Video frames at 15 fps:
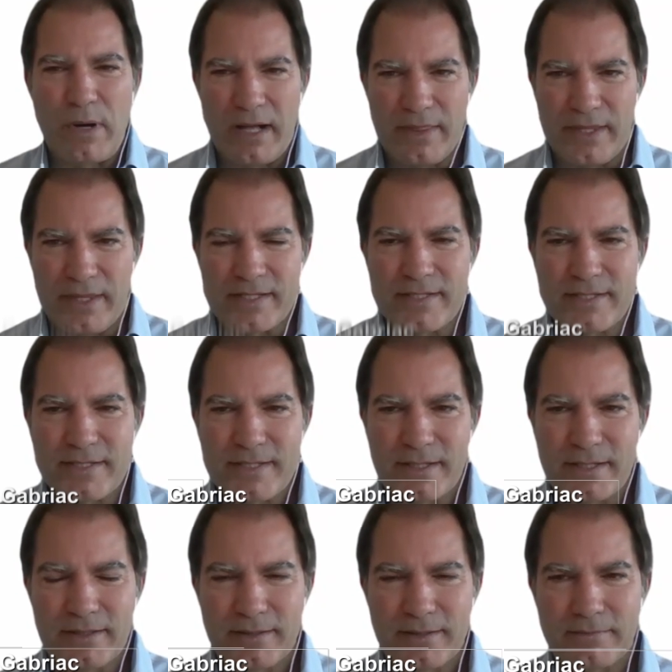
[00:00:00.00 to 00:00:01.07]
wellness
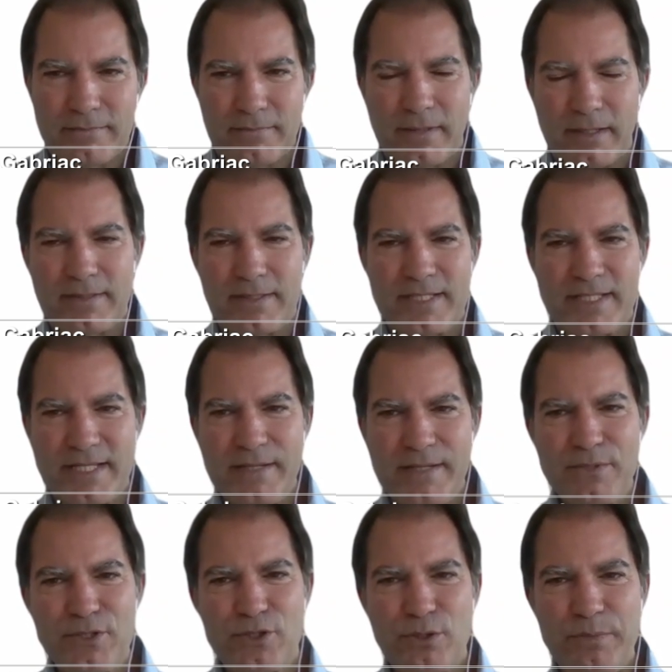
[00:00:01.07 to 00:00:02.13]

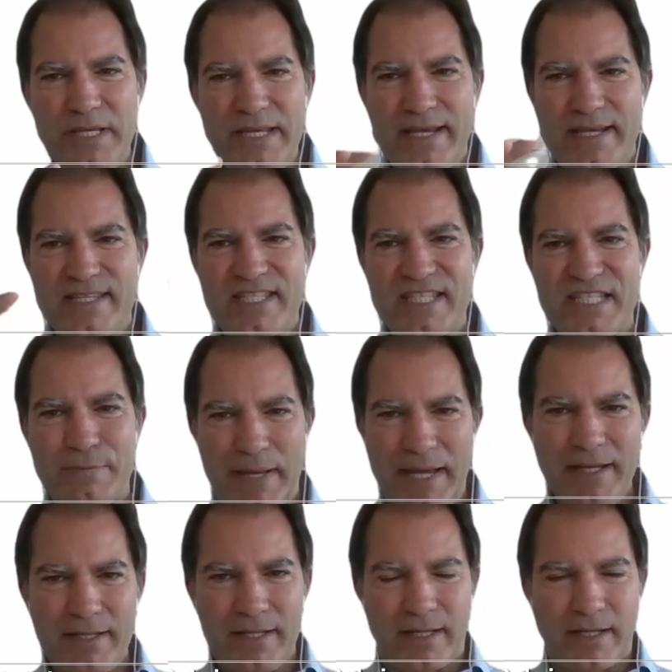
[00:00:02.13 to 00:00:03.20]
seems to be
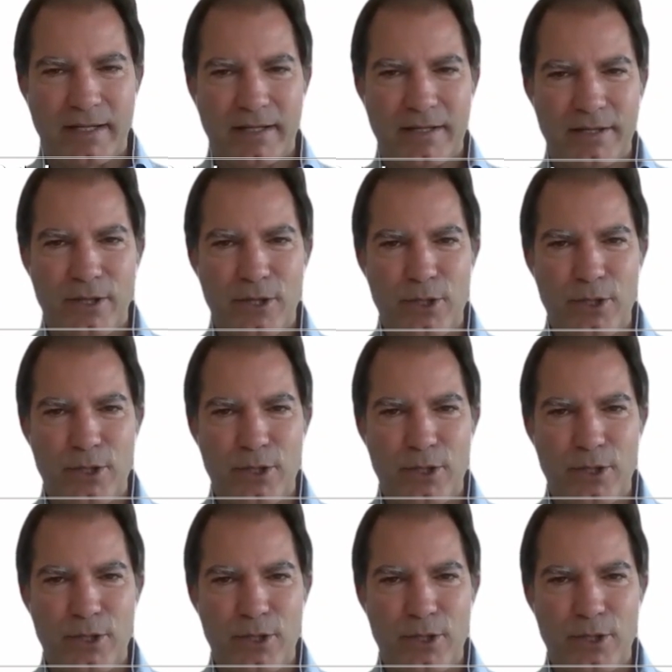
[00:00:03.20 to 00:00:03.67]
expanding